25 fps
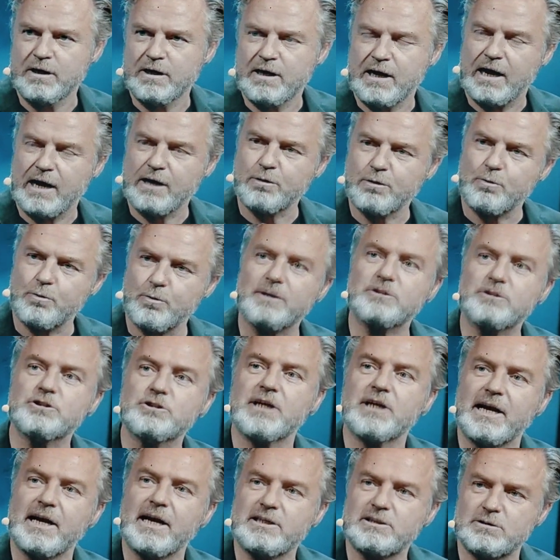and through
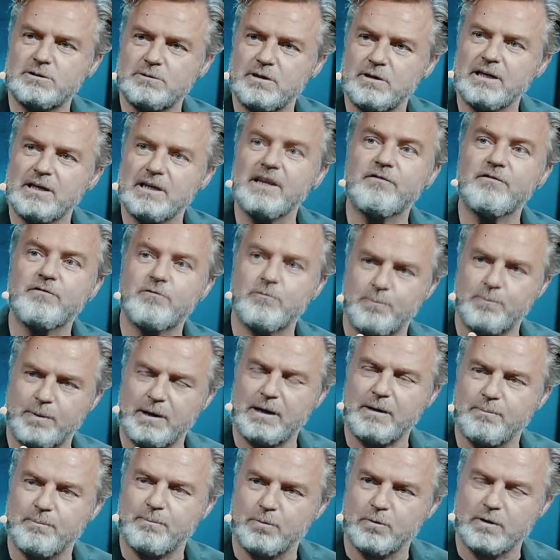education lift
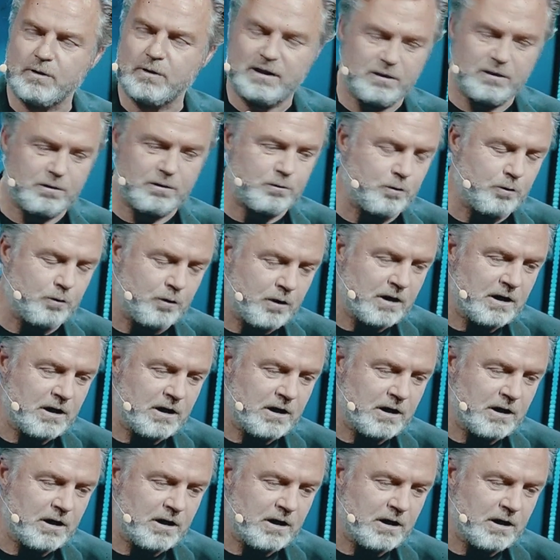people, and through